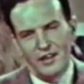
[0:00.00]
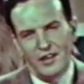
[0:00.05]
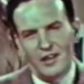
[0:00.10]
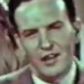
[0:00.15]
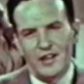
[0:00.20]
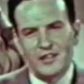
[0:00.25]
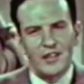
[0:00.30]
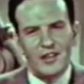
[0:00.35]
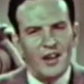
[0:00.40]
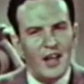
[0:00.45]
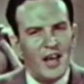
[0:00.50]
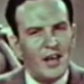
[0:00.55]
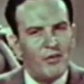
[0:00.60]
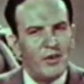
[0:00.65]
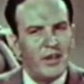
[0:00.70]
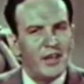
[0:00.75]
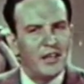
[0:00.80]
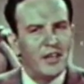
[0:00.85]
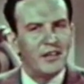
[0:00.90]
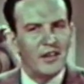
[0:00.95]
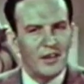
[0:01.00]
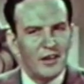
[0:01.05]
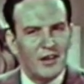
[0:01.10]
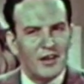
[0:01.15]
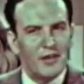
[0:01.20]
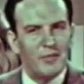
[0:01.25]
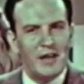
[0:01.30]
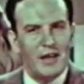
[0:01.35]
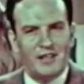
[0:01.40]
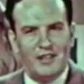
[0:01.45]
There's a lot we need to learn
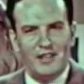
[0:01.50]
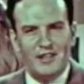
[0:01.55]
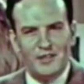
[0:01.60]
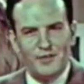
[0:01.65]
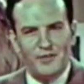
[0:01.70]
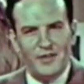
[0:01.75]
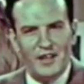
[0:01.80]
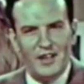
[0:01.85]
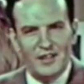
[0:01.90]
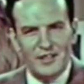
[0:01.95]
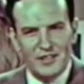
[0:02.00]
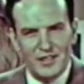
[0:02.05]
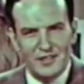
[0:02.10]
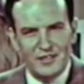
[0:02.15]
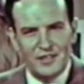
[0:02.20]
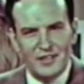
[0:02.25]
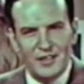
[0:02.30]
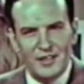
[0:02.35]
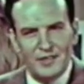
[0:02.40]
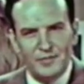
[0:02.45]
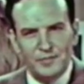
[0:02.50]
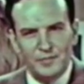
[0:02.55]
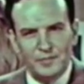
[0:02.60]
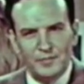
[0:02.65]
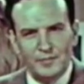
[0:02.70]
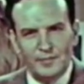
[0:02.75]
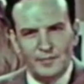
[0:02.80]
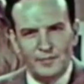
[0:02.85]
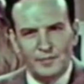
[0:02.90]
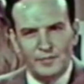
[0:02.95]
about these fellows, isn't there?
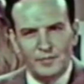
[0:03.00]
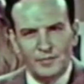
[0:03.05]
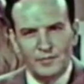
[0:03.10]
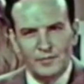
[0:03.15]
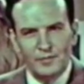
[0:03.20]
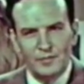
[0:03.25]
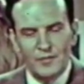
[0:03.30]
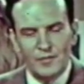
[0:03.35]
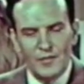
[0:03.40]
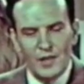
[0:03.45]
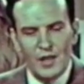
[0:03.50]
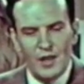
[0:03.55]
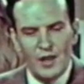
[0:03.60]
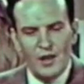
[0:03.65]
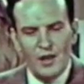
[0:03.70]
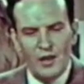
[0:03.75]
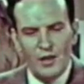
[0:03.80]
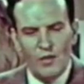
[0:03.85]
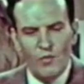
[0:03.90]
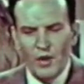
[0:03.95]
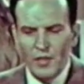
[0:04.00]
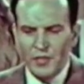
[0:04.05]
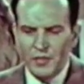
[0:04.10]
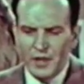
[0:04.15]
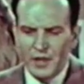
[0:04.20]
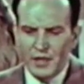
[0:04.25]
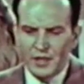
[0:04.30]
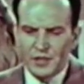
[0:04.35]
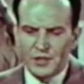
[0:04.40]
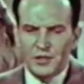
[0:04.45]
One
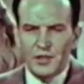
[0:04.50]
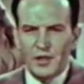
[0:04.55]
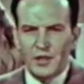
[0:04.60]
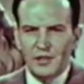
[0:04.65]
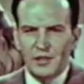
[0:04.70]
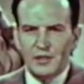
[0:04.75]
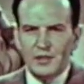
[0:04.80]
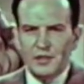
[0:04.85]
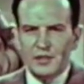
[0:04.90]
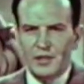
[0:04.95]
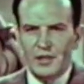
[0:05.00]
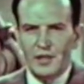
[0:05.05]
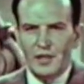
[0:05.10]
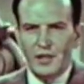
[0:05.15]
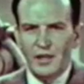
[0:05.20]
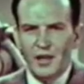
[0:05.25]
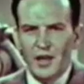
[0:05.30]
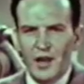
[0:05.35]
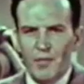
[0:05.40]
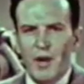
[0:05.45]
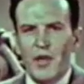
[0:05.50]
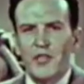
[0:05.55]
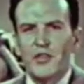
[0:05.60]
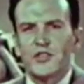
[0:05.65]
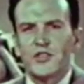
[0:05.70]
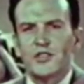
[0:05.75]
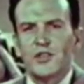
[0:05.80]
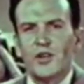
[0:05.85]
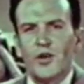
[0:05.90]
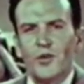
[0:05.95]
thing is certain. A mother
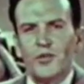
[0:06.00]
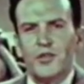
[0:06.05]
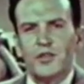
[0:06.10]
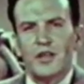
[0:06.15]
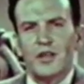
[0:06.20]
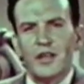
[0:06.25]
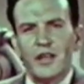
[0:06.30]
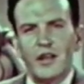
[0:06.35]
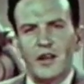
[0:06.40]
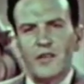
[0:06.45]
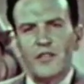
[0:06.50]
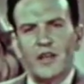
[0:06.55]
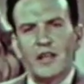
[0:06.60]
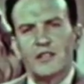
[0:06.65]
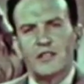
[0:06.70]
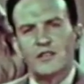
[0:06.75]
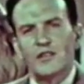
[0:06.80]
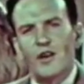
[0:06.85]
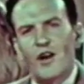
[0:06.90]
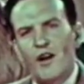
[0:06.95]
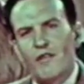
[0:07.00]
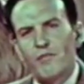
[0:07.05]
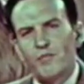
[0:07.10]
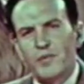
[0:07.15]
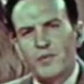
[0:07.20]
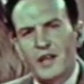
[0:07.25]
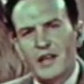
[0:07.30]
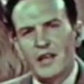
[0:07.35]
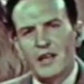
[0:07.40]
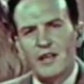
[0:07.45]
sloth can hear that soft,
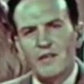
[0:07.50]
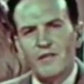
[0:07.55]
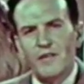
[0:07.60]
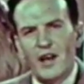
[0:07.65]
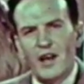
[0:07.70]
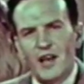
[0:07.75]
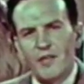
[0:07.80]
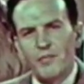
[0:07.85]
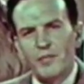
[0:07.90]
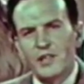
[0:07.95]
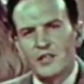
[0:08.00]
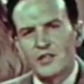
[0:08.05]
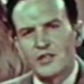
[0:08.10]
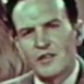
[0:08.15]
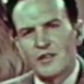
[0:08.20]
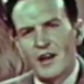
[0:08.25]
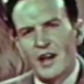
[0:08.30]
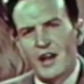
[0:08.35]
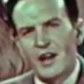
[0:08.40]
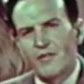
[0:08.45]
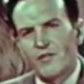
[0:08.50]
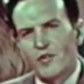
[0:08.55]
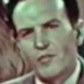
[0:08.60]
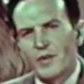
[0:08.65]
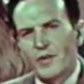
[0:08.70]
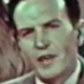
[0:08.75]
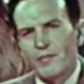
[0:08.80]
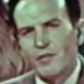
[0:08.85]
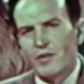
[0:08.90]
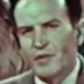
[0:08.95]
plaintive, high-pitched cry of her
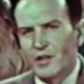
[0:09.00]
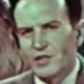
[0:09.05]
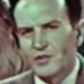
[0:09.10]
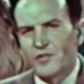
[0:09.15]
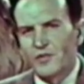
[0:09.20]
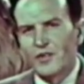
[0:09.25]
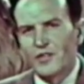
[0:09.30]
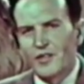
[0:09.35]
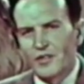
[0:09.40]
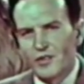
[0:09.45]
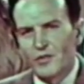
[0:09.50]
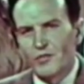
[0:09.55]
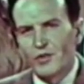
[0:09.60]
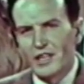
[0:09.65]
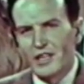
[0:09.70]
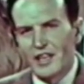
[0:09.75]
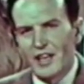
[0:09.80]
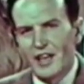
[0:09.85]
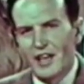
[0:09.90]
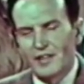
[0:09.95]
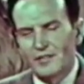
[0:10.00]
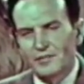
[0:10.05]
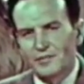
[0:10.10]
baby much further than we can.